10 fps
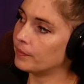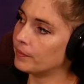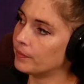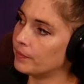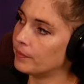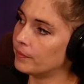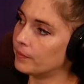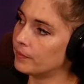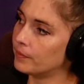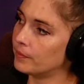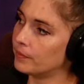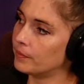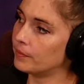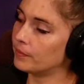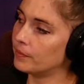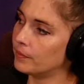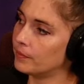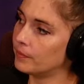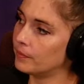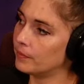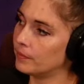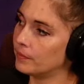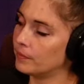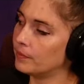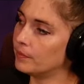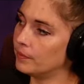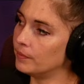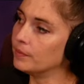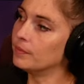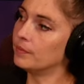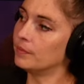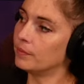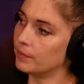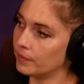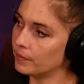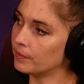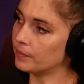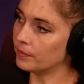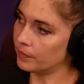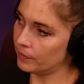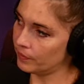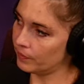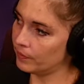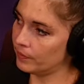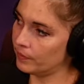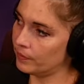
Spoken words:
(not speaking)